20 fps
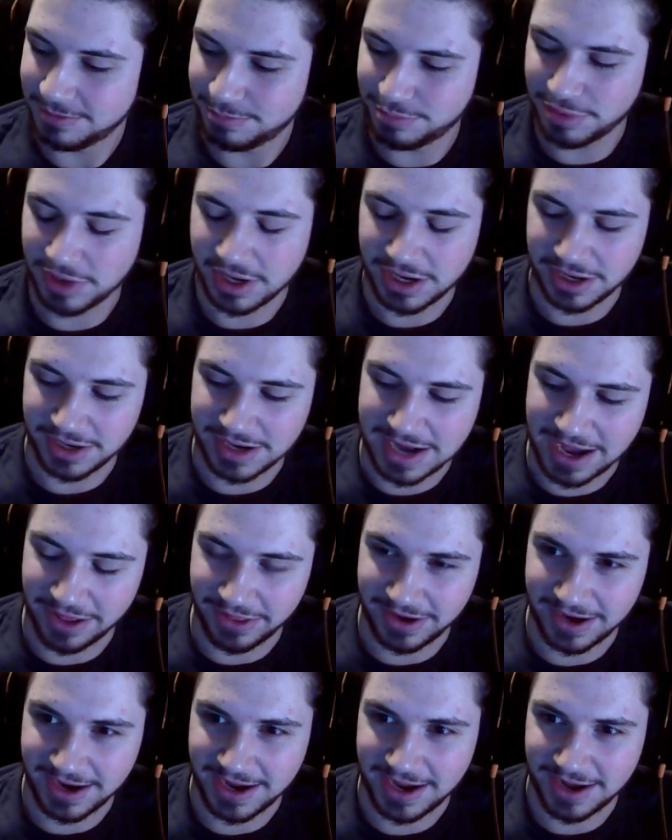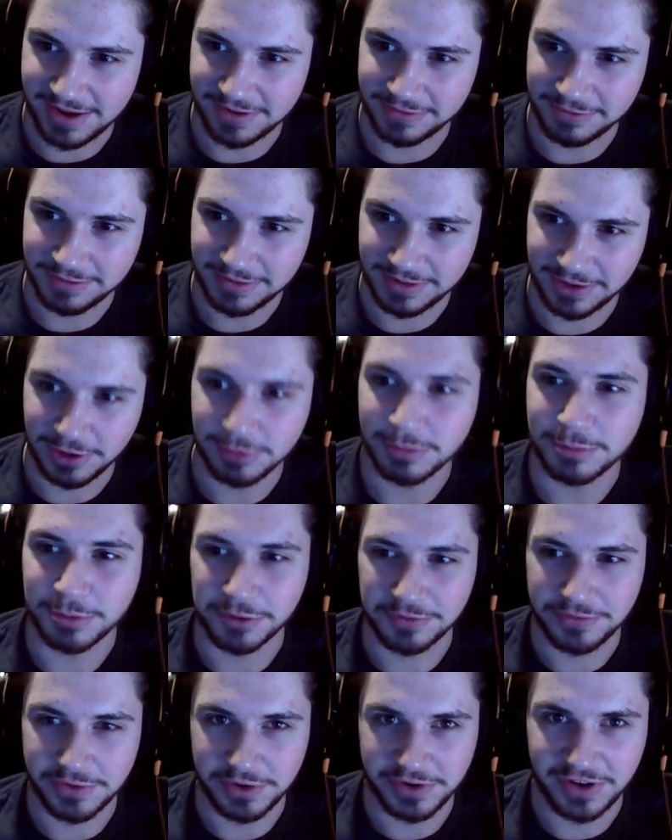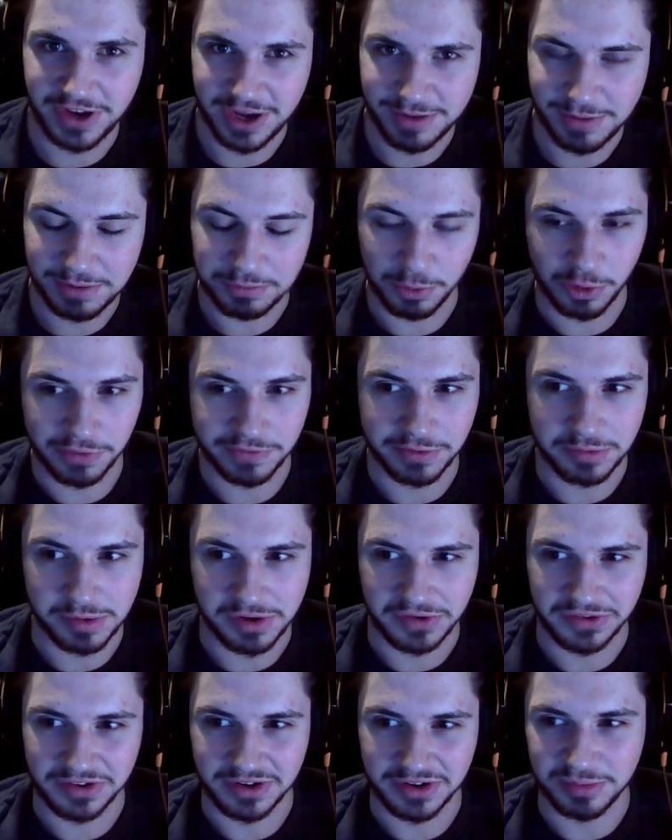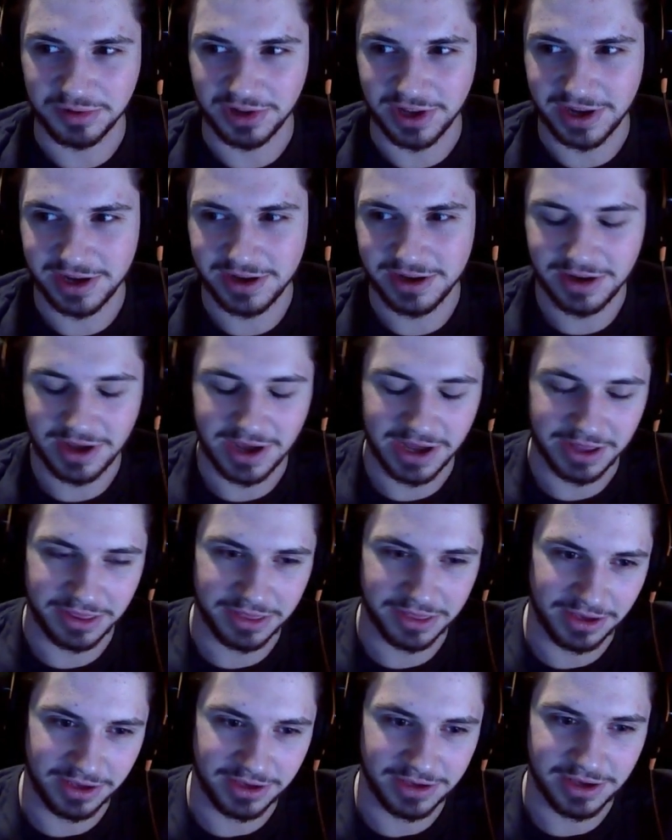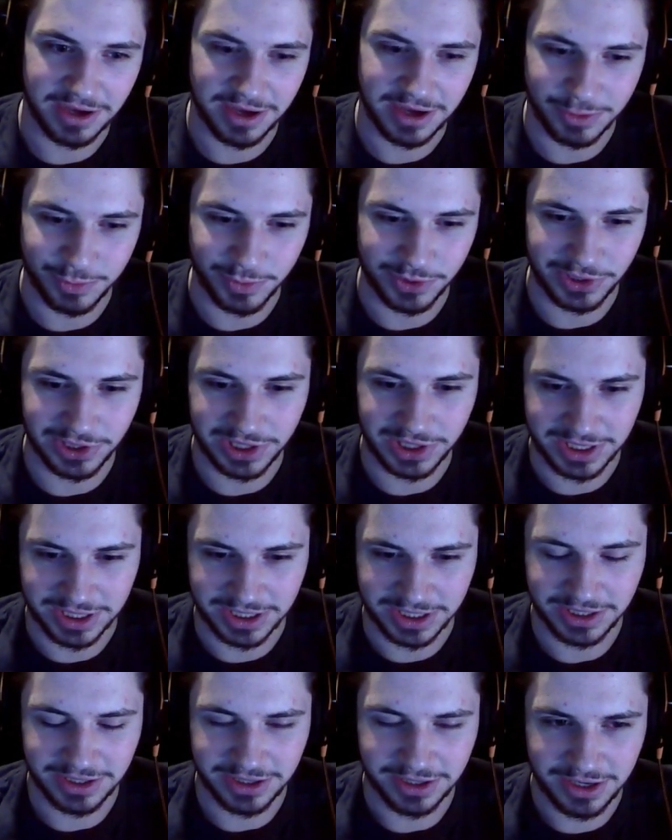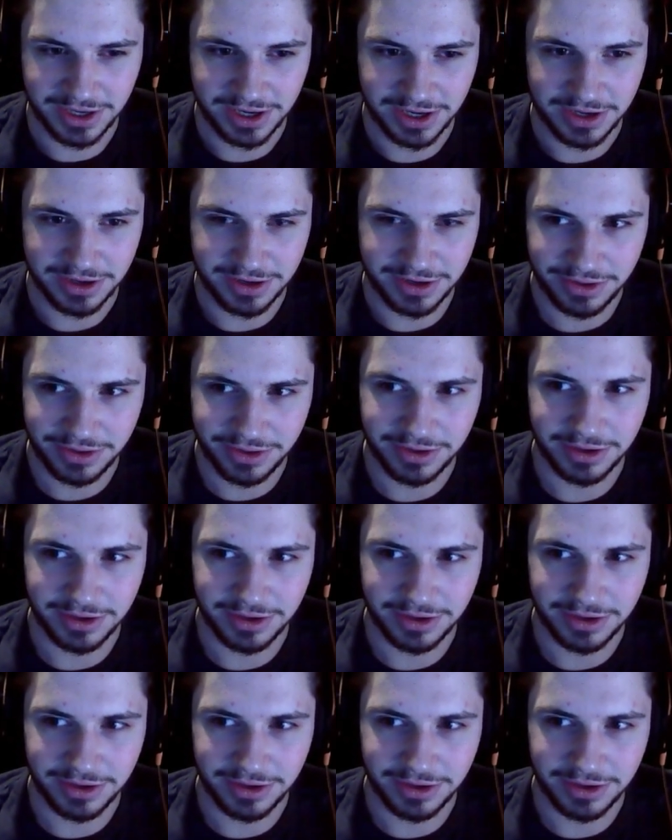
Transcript: But now that I have a little bit more free time and more of a reason to play, I think I will. We